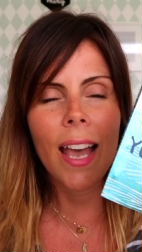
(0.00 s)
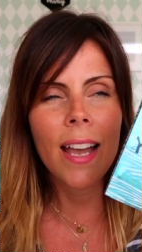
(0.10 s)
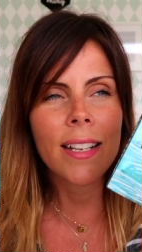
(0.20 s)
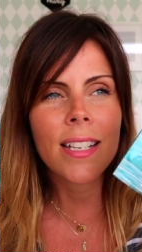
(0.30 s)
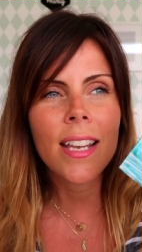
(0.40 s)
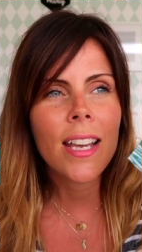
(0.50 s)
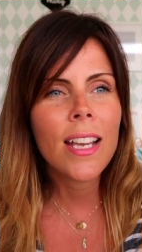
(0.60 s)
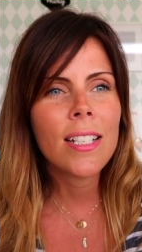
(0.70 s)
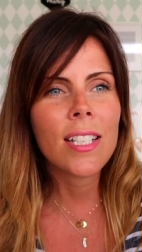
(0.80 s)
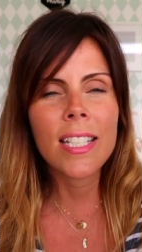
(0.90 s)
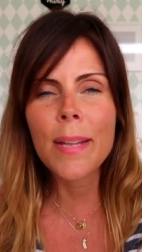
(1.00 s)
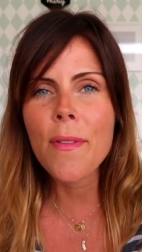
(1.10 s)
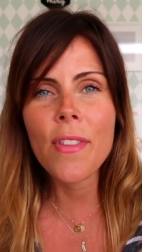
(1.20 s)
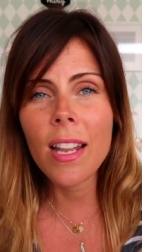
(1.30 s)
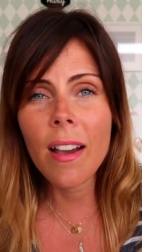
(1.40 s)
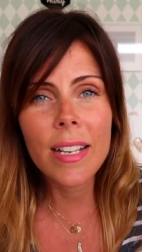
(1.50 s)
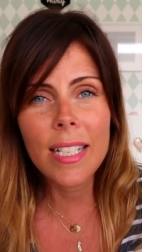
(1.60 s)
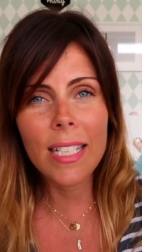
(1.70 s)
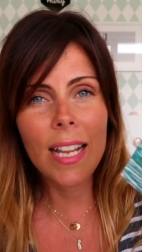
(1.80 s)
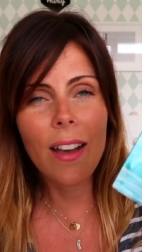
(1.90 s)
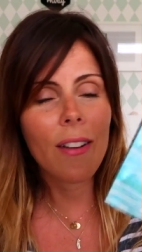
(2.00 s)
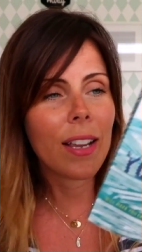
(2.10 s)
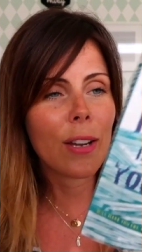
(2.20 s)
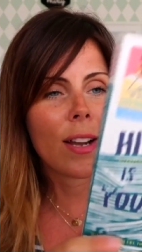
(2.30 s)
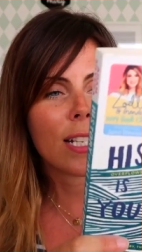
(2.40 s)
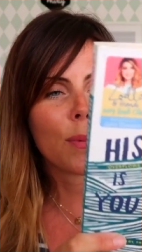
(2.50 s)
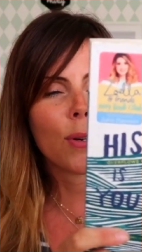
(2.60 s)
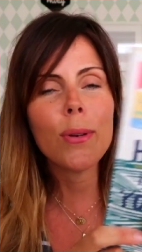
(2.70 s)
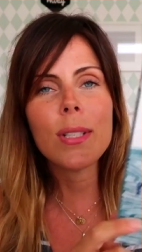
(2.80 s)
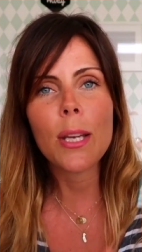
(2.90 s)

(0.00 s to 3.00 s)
And just some of the lines in it are incredible.